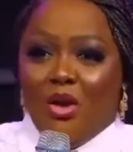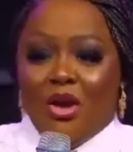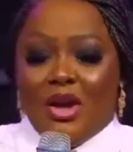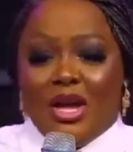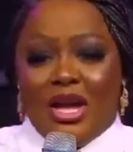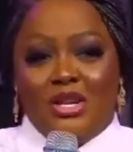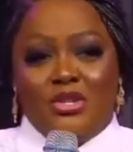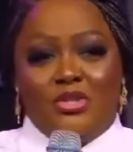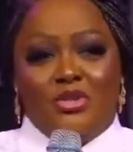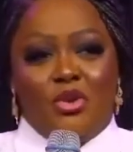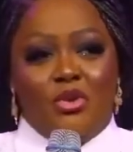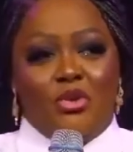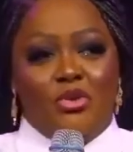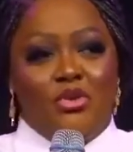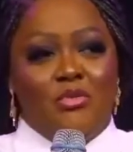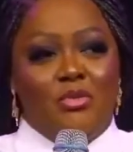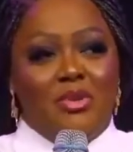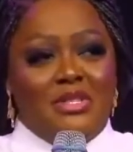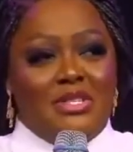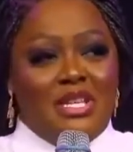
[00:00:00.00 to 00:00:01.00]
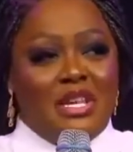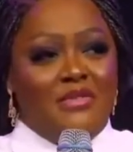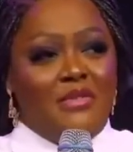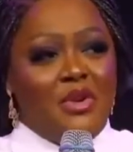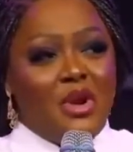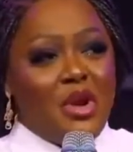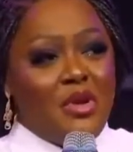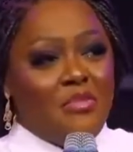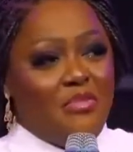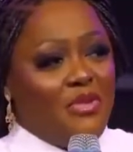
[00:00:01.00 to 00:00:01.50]
Okay, so you must have
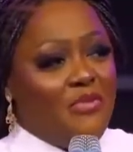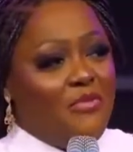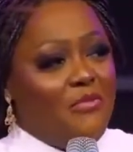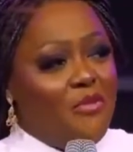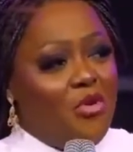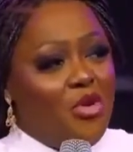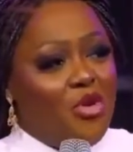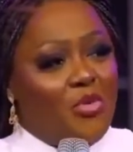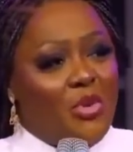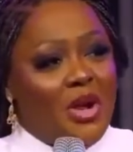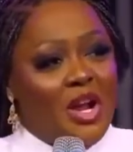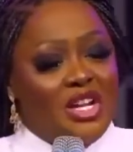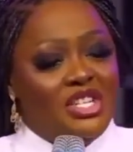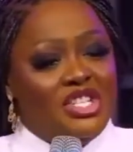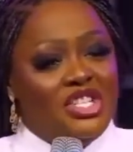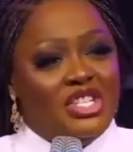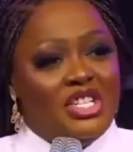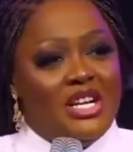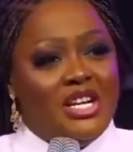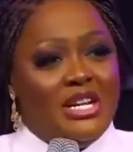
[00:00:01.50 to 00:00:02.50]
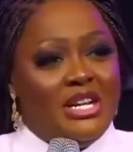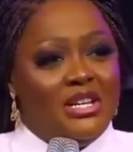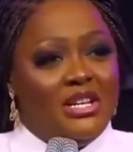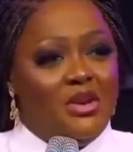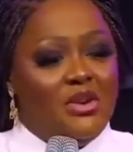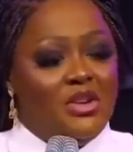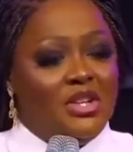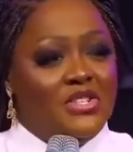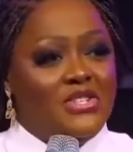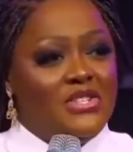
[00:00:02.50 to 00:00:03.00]
heard before where I shared
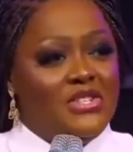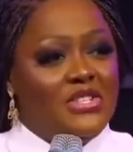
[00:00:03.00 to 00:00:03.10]
on a